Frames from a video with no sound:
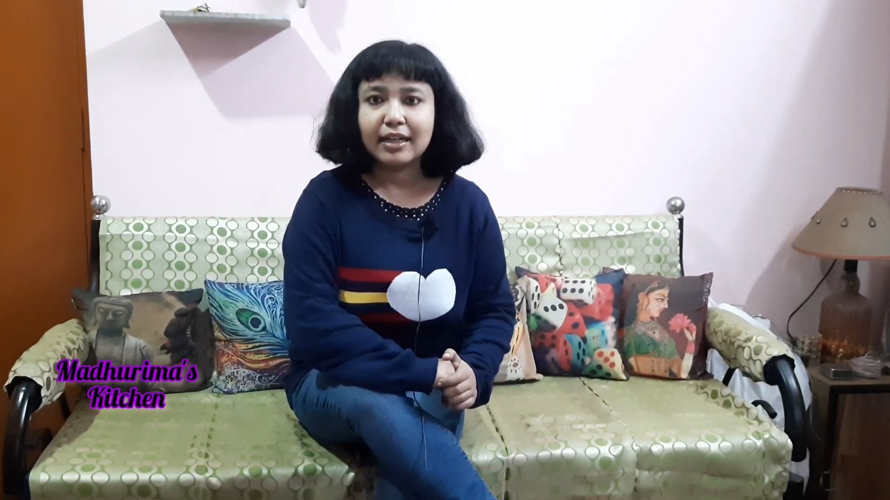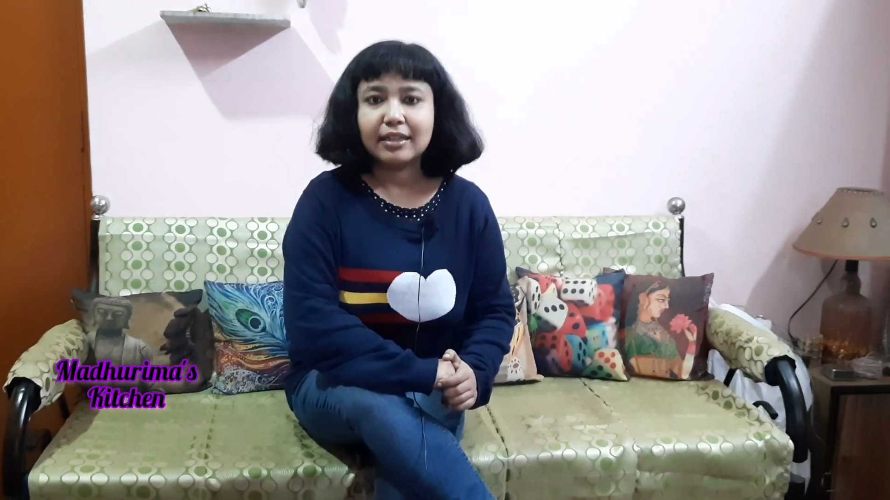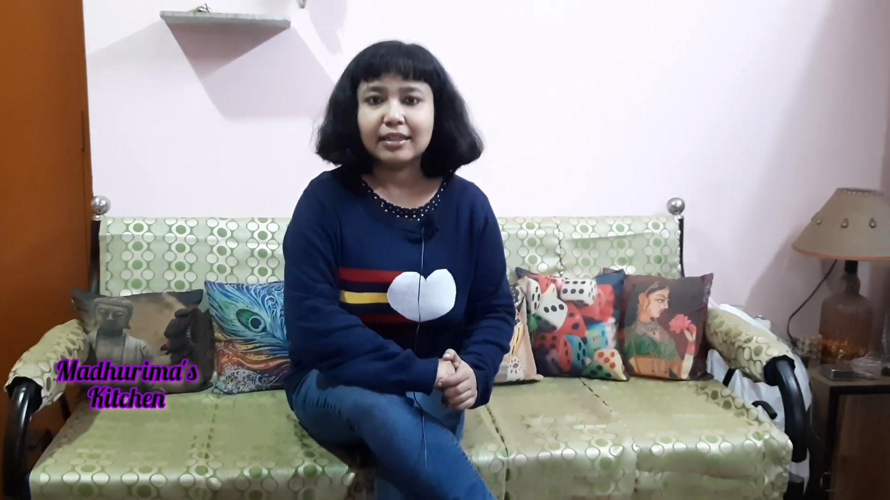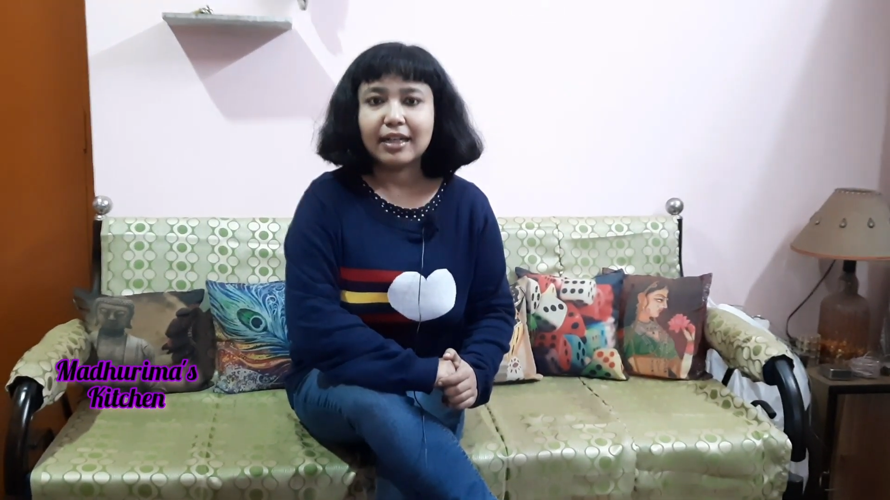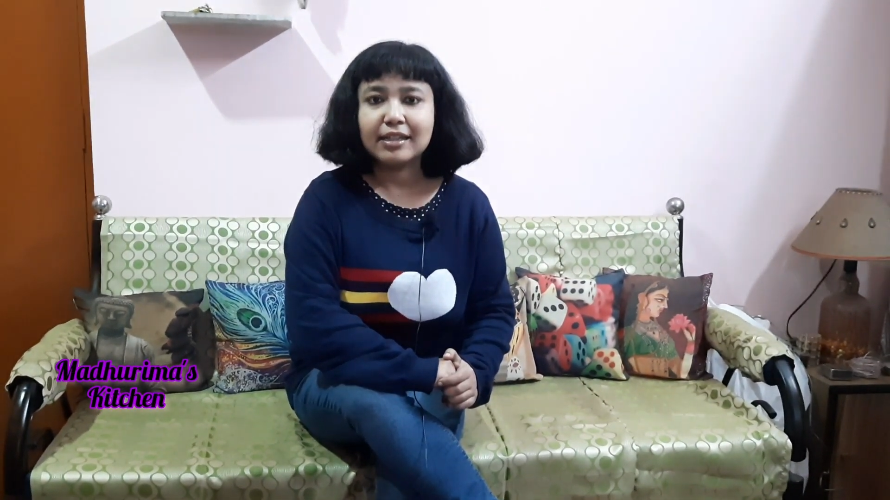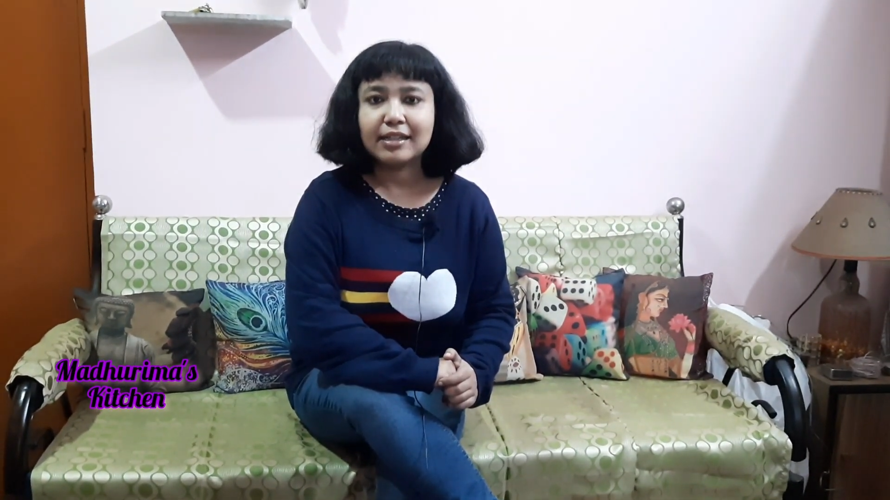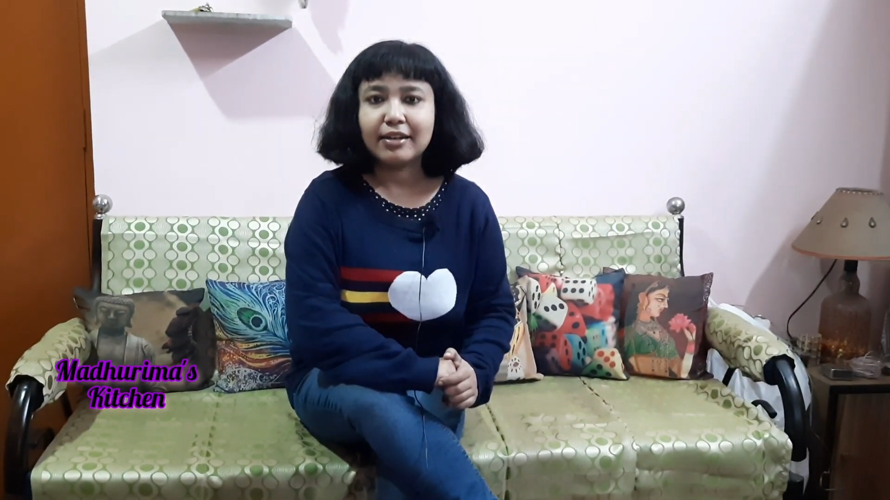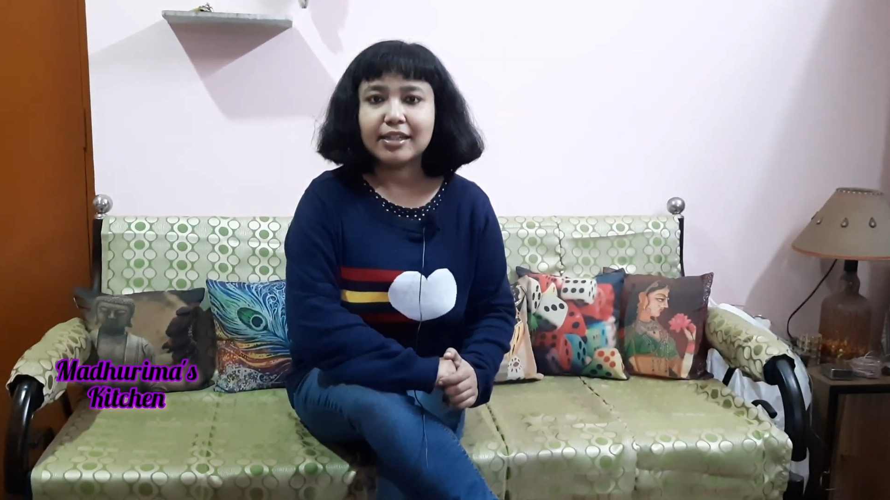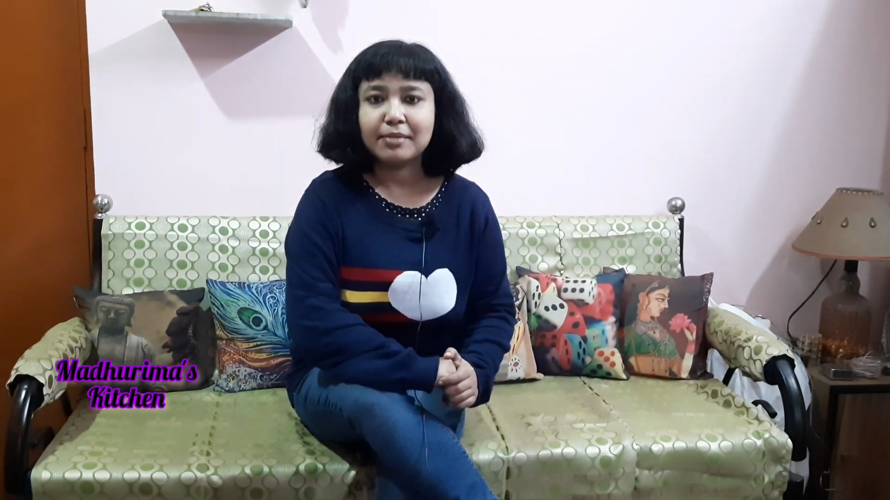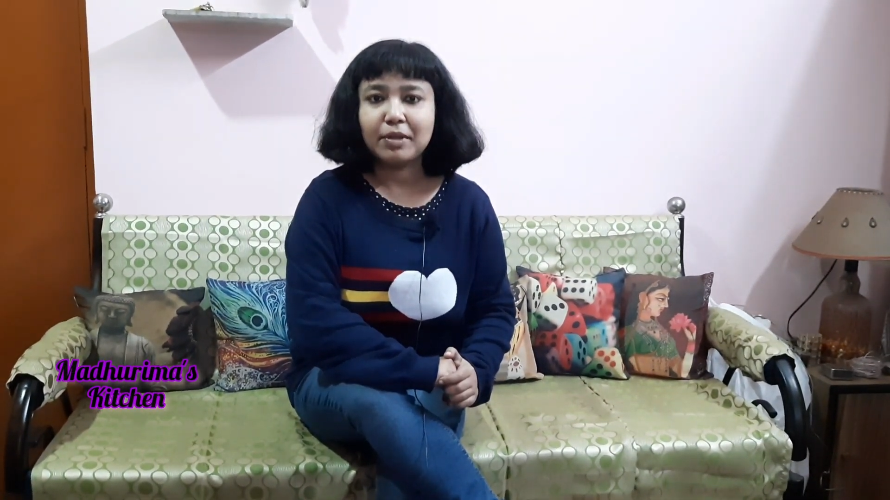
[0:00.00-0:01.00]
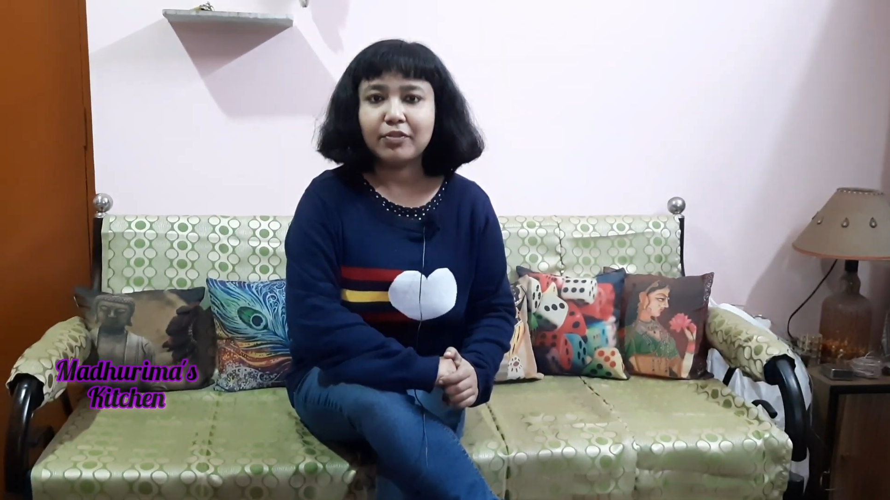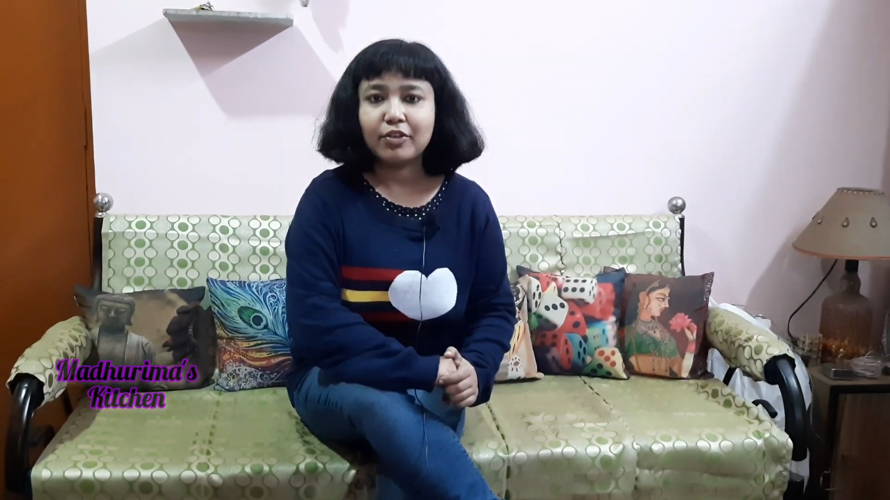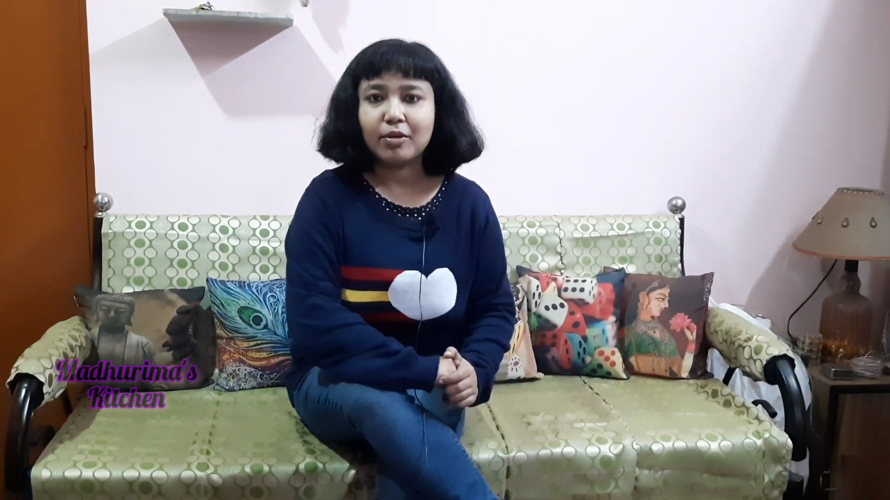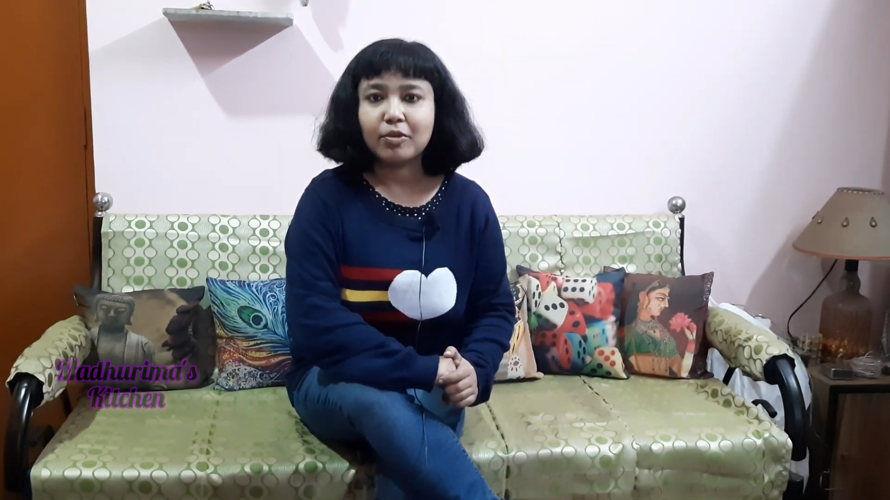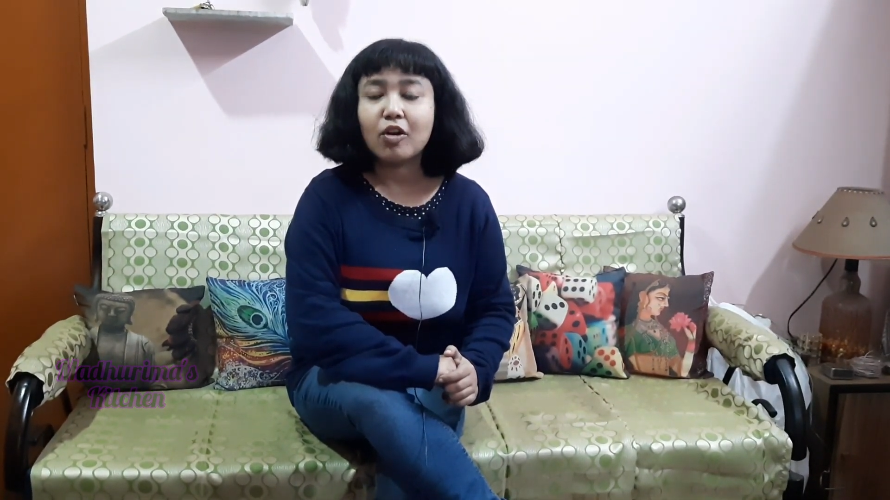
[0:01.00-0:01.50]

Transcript: That is a recipe from